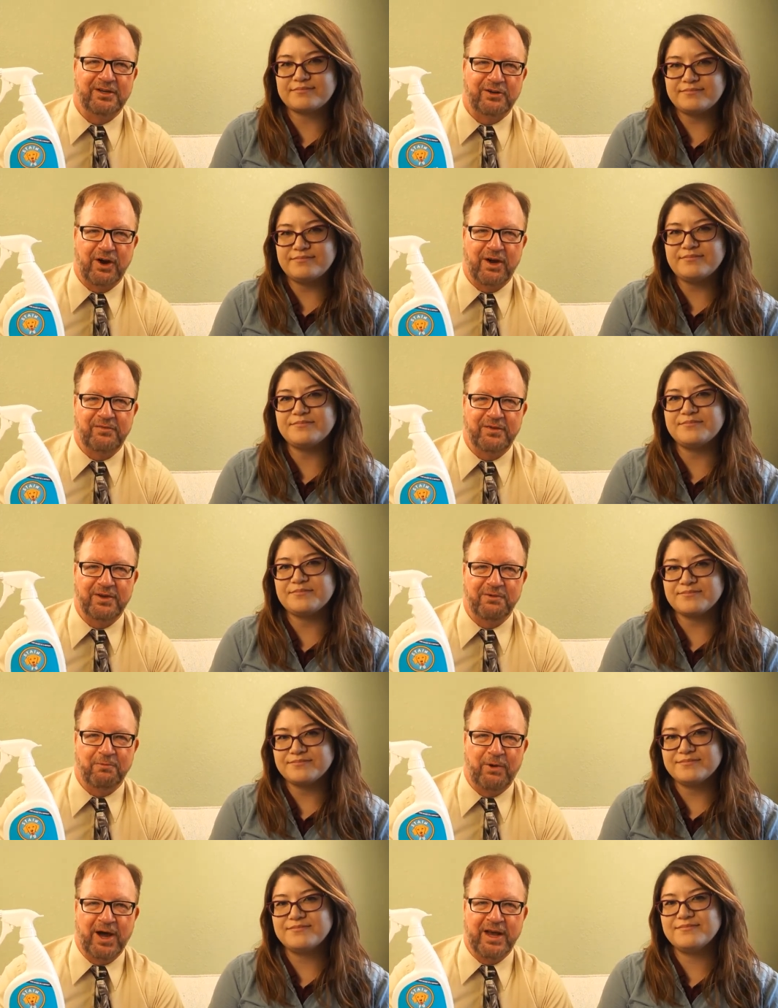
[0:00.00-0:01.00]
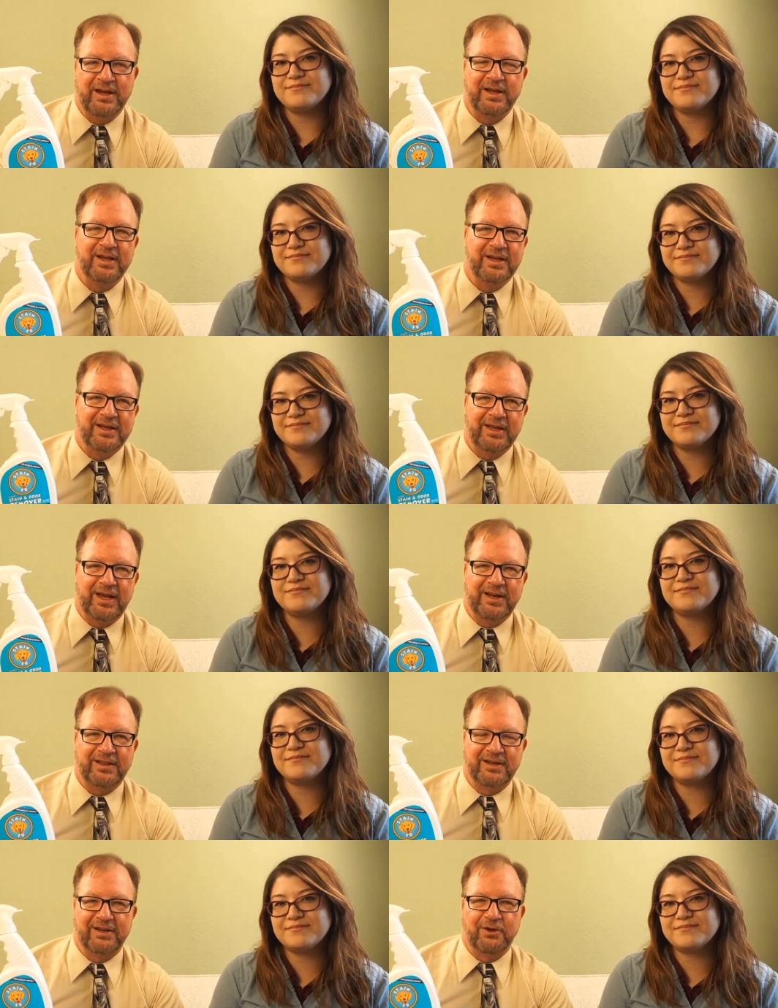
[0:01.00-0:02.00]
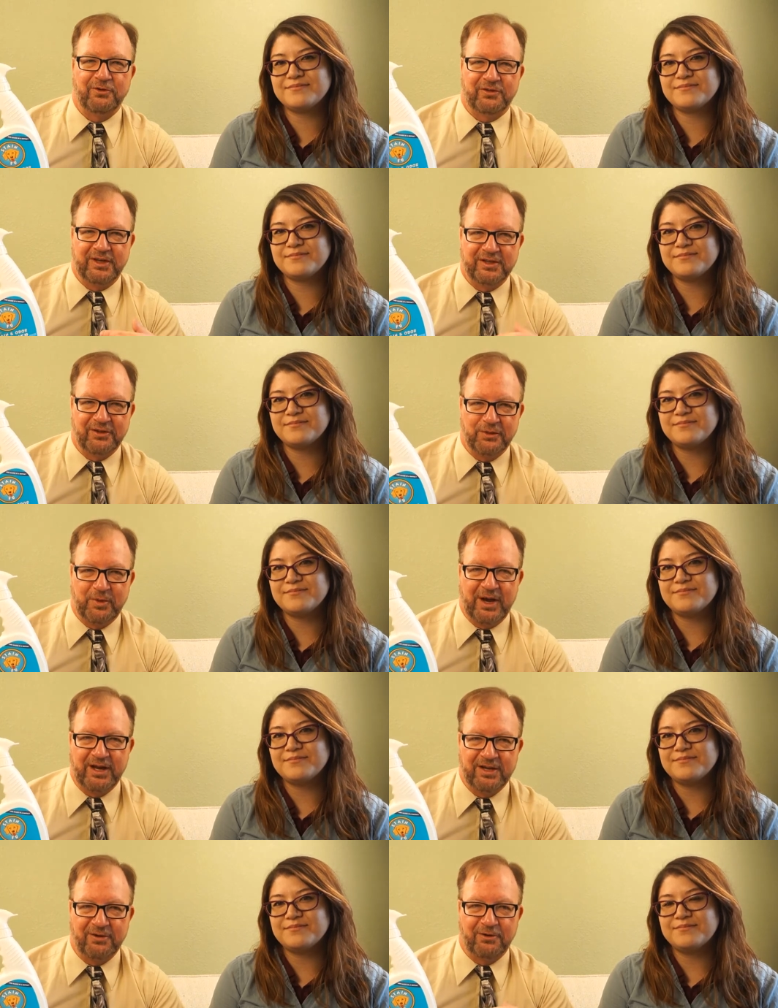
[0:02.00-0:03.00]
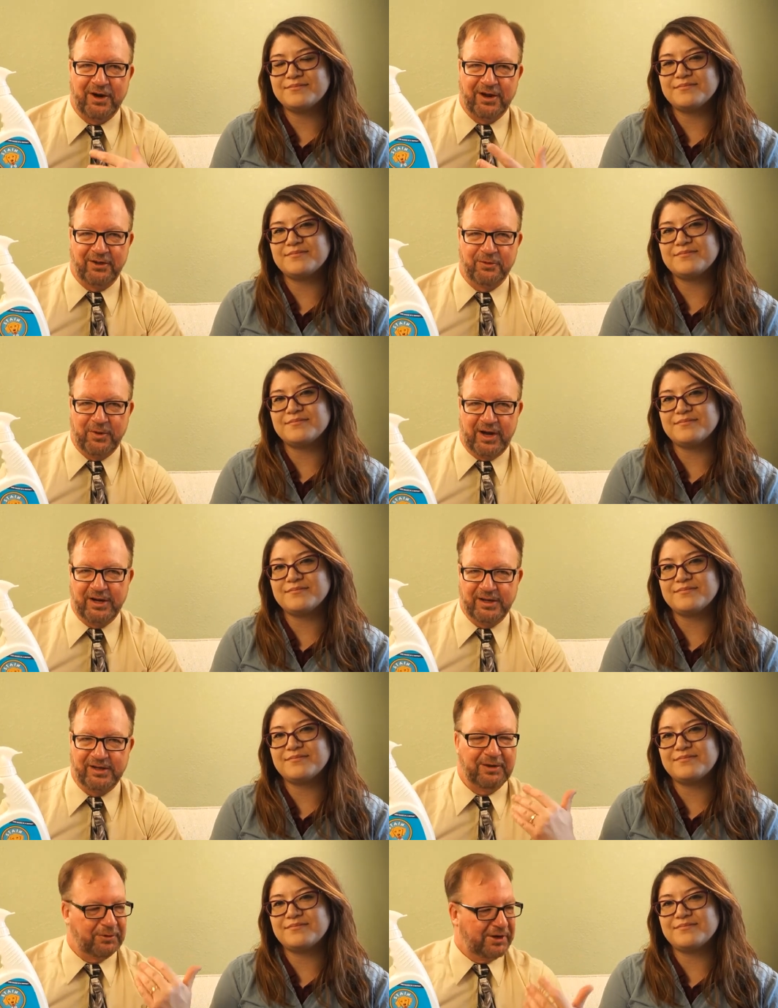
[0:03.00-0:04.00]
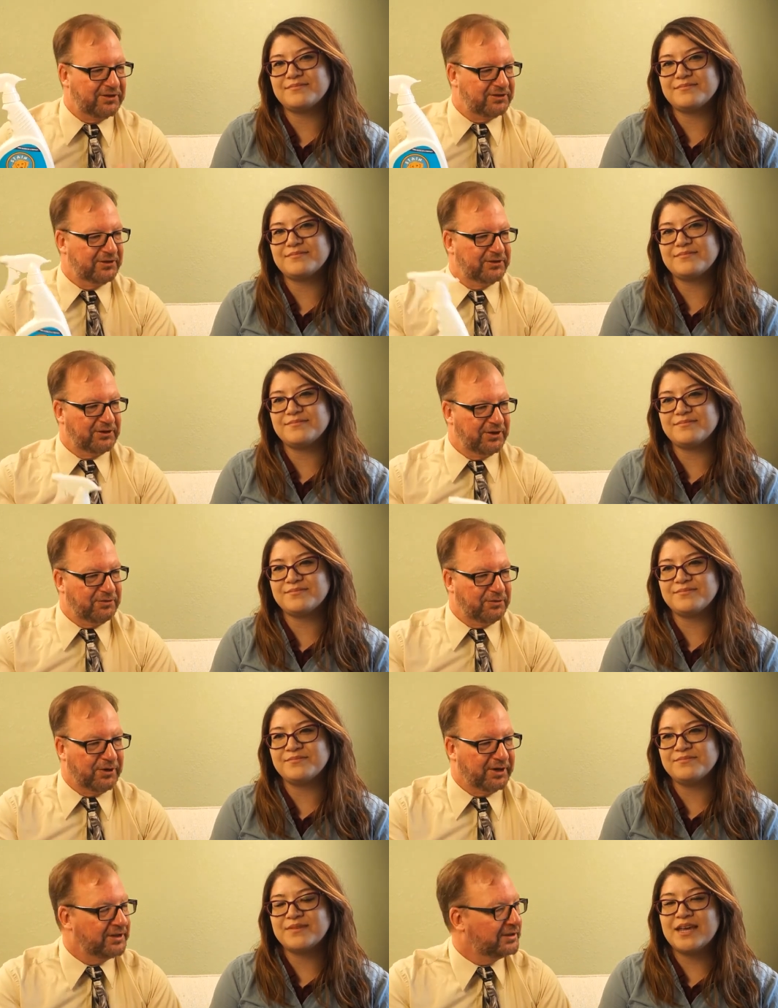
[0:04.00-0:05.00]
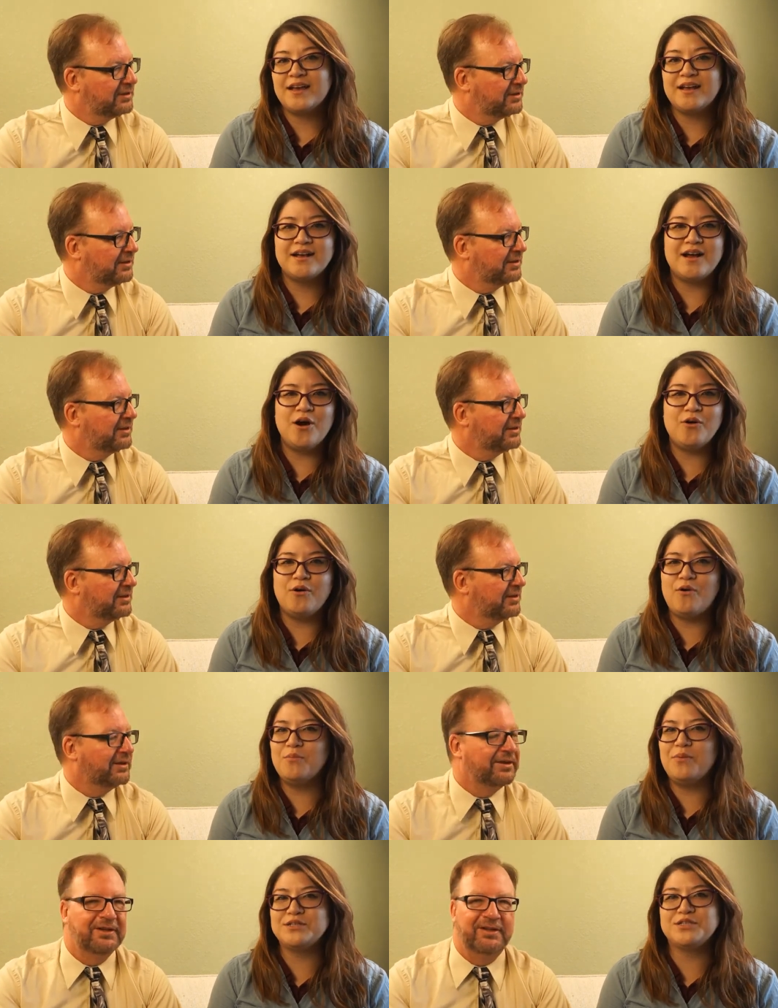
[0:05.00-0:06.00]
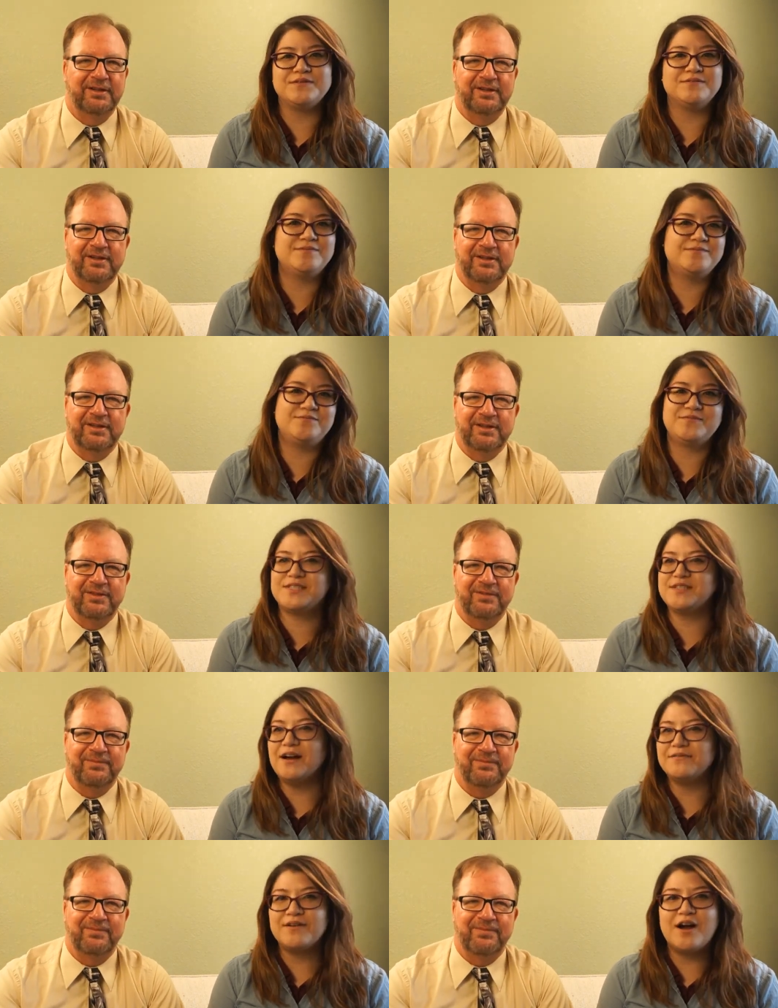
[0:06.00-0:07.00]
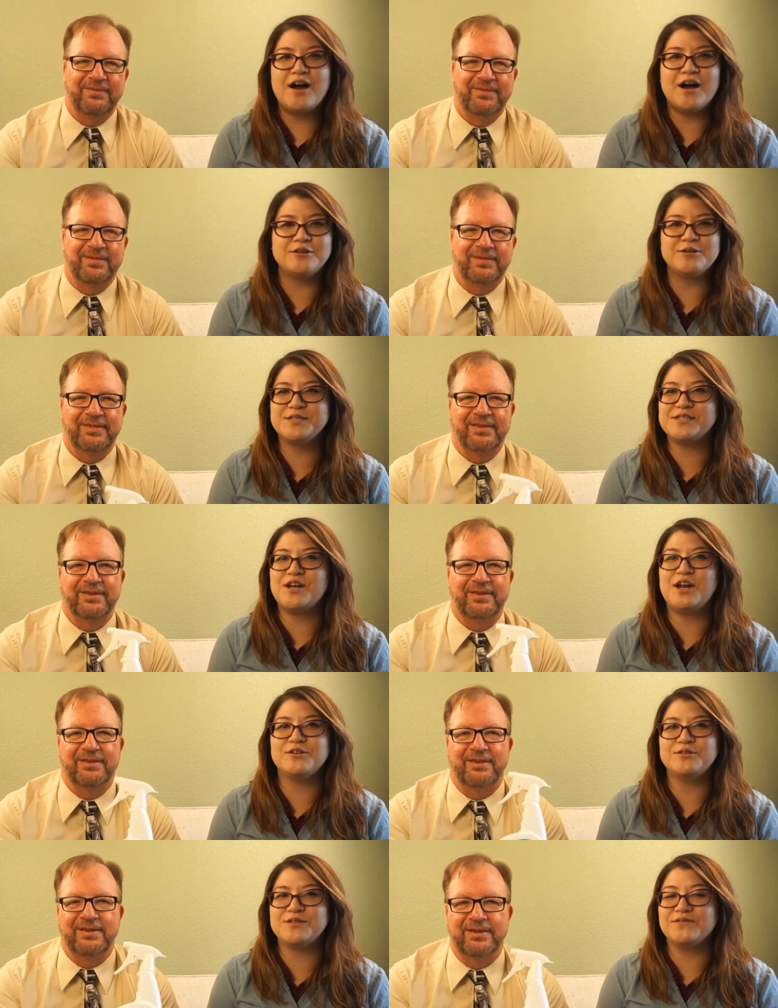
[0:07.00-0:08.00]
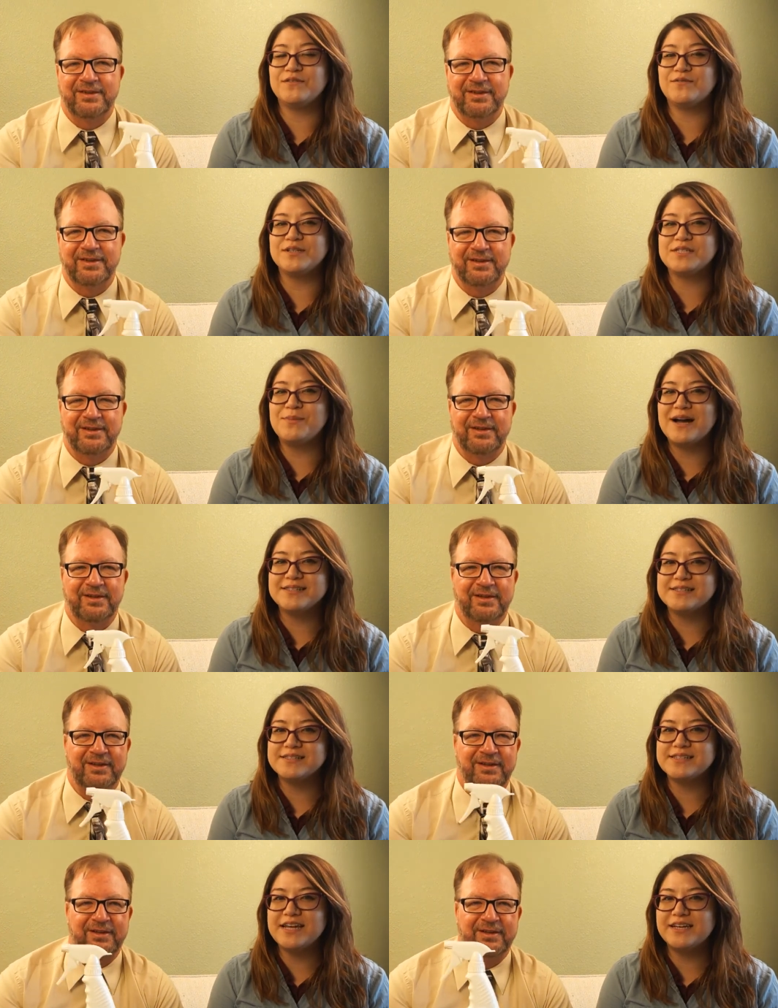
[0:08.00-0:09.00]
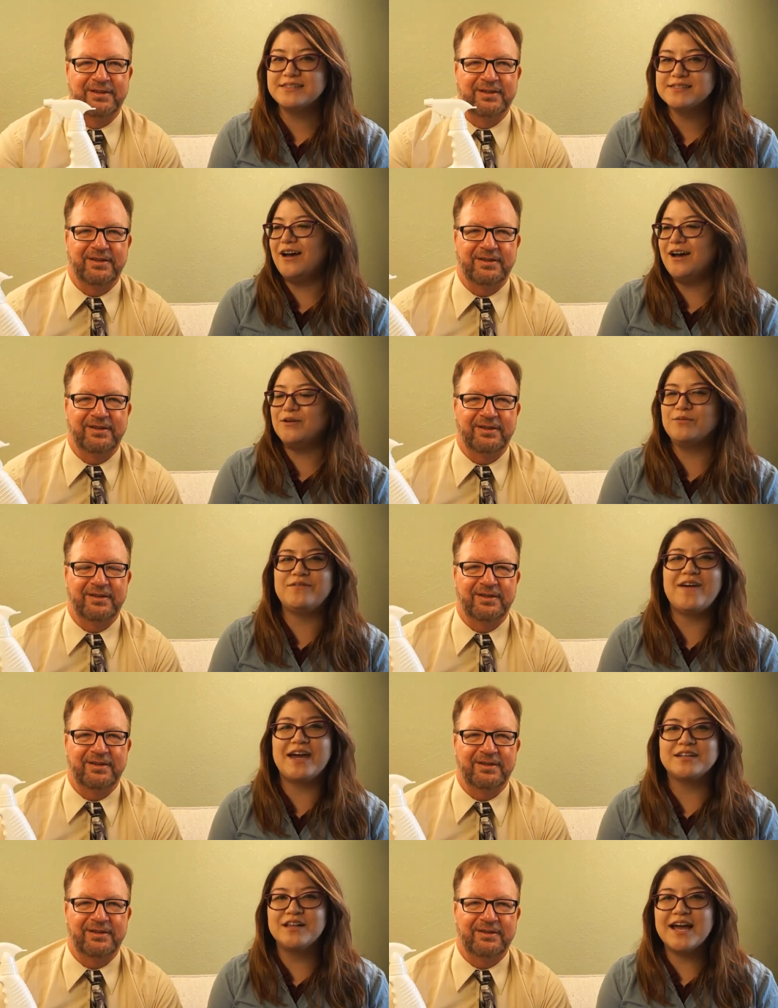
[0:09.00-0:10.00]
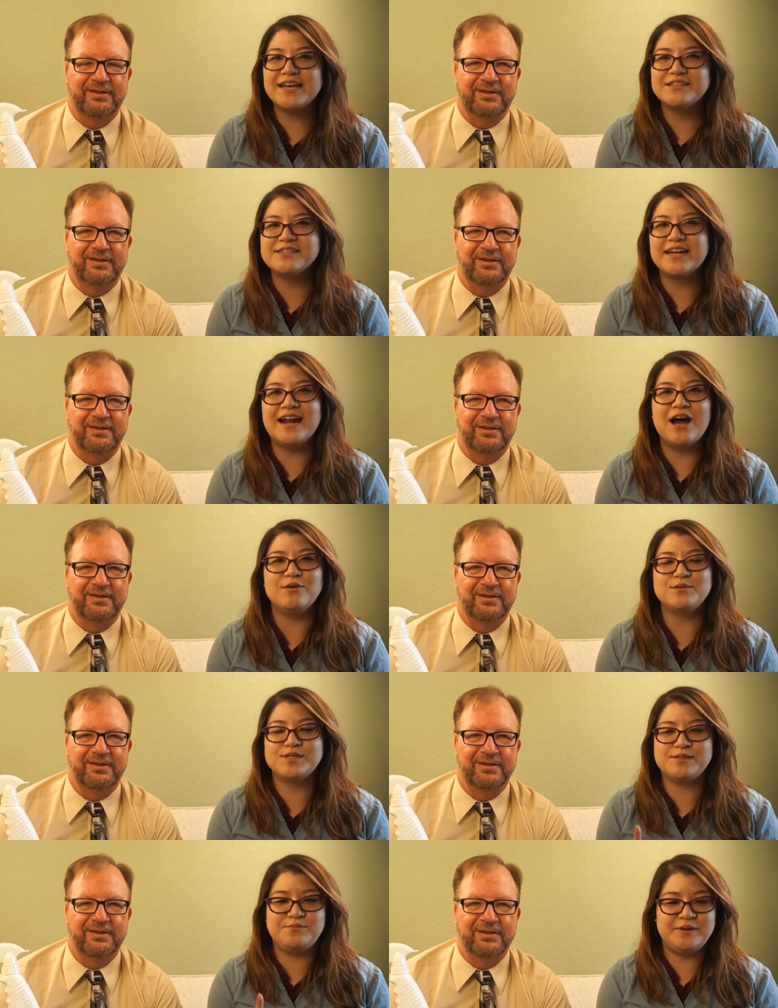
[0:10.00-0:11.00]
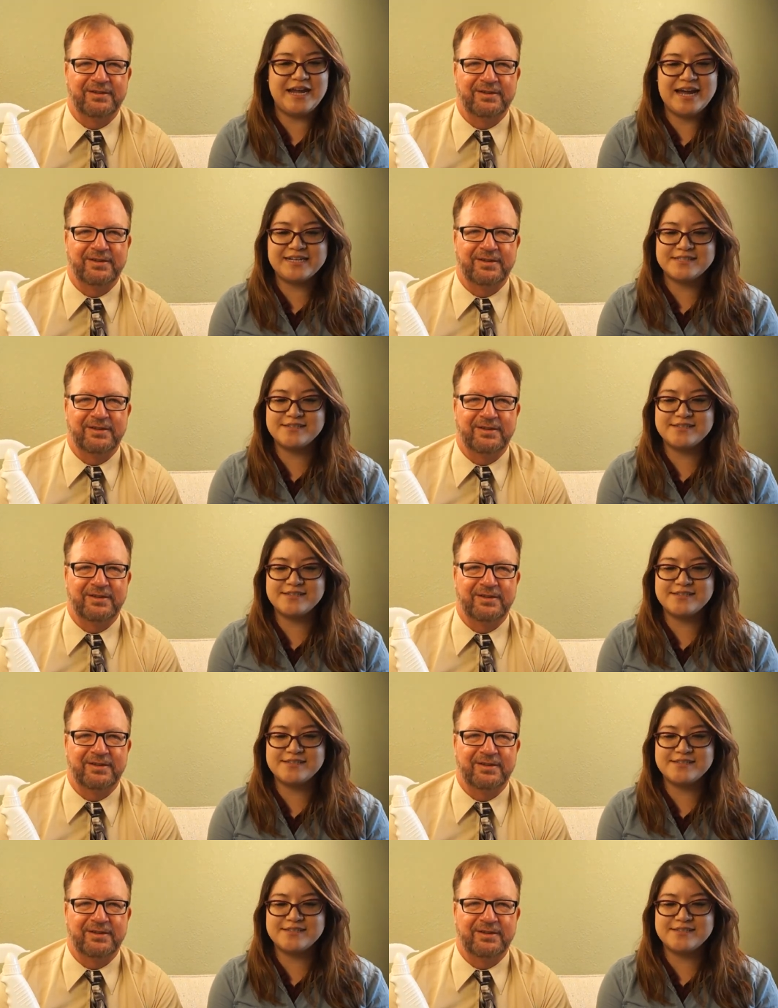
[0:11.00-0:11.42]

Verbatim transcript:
Speaker 1: coffee, wine, anything that goes into the body or out of the body. And what else is it good for?
Speaker 2: Oh, a whole bunch of stuff, hundreds and hundreds of different spots and stains. We've had clients get out spaghetti